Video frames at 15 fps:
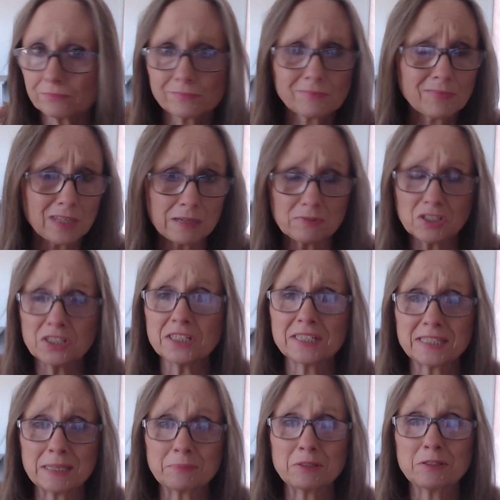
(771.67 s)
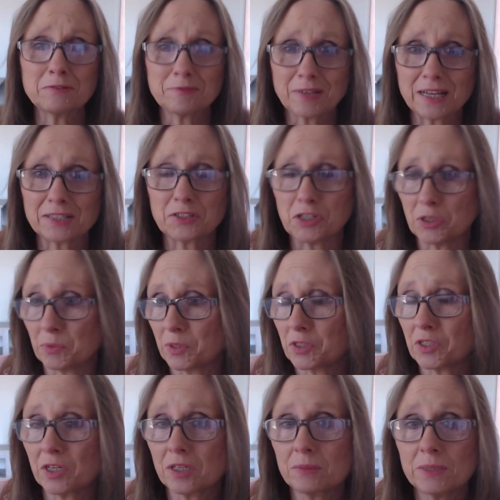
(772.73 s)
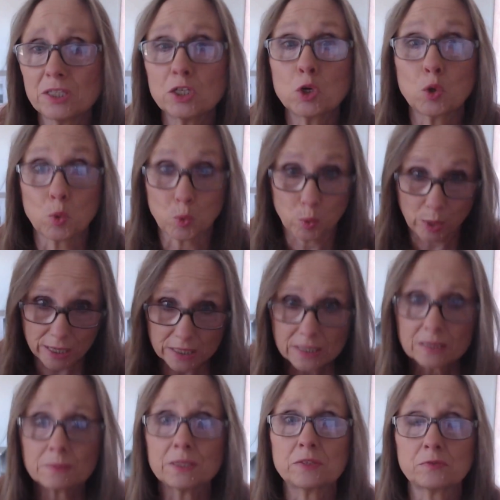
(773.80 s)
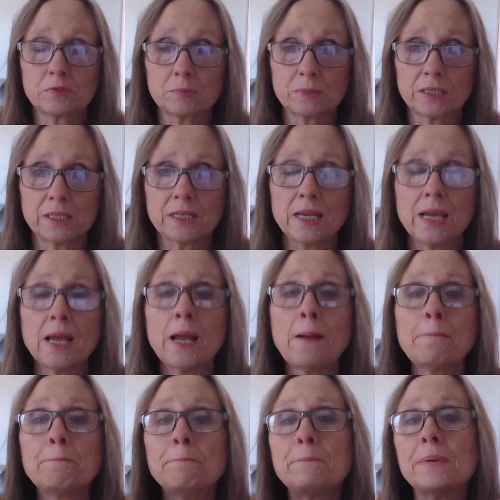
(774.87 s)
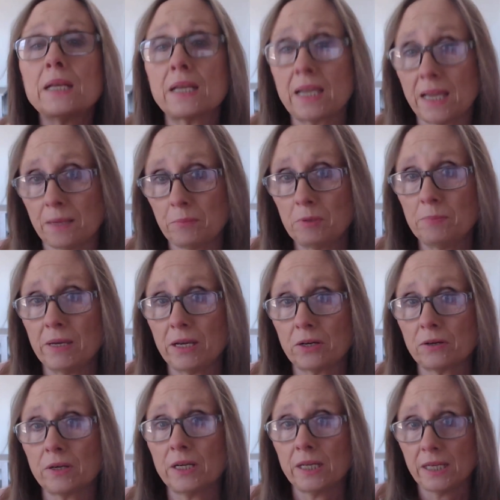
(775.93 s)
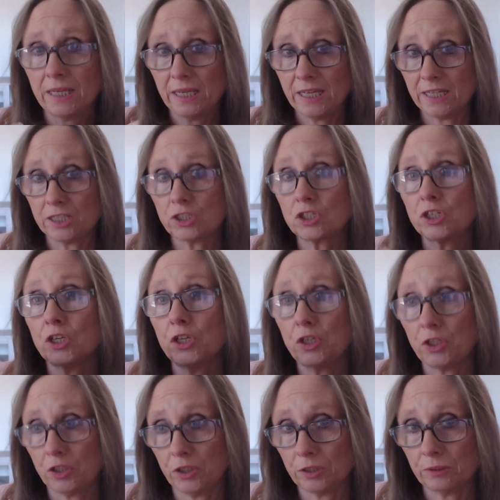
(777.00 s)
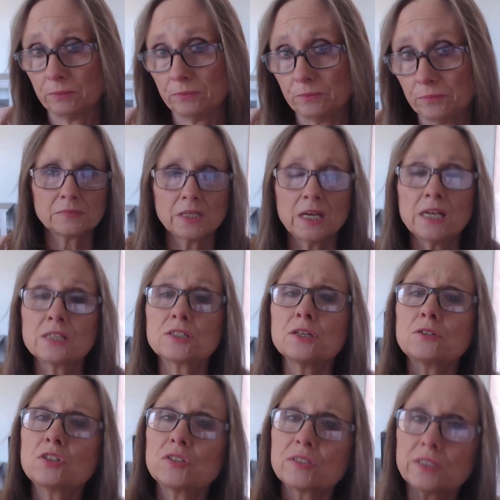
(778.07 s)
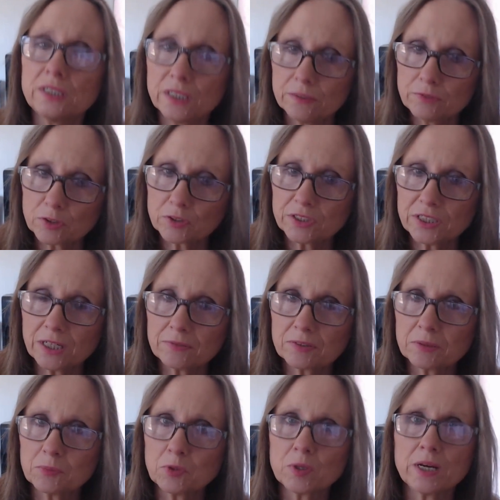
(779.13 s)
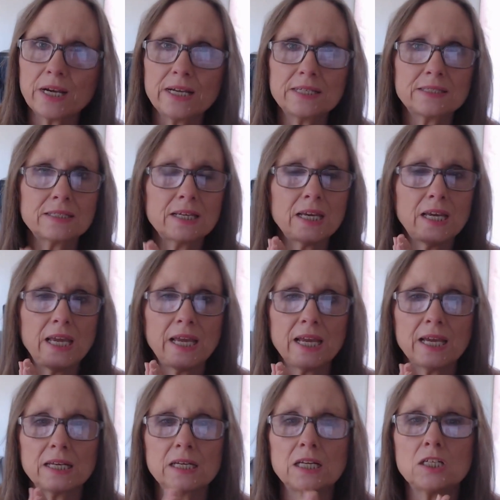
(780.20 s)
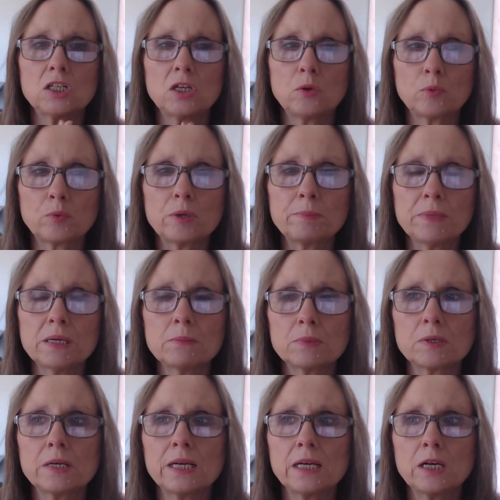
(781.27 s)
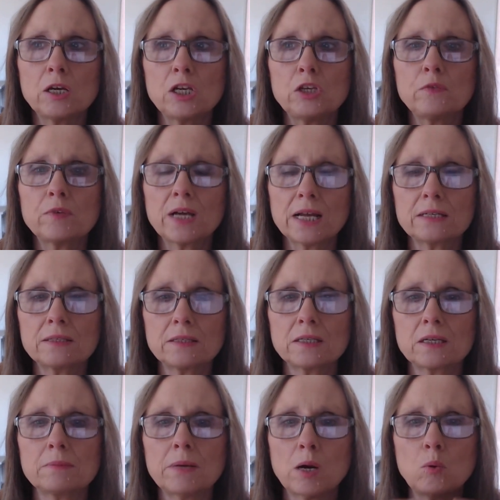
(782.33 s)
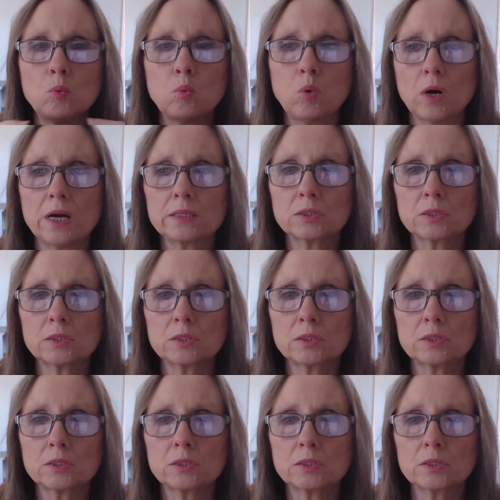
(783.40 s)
I've just accepted the fact January is not going to be the greatest month for me, but it can be better each year. So just give yourself some grace, and remember, you've got to think about what's